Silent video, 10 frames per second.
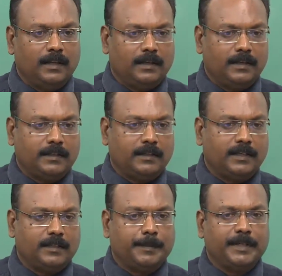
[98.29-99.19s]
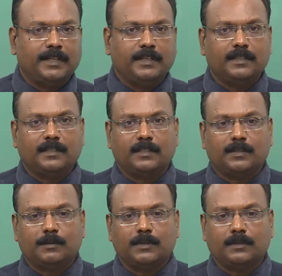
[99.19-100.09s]
The next aspect I
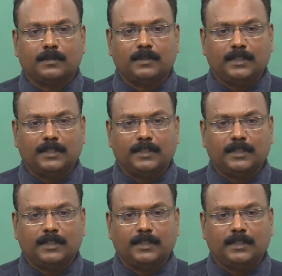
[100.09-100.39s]
discussed was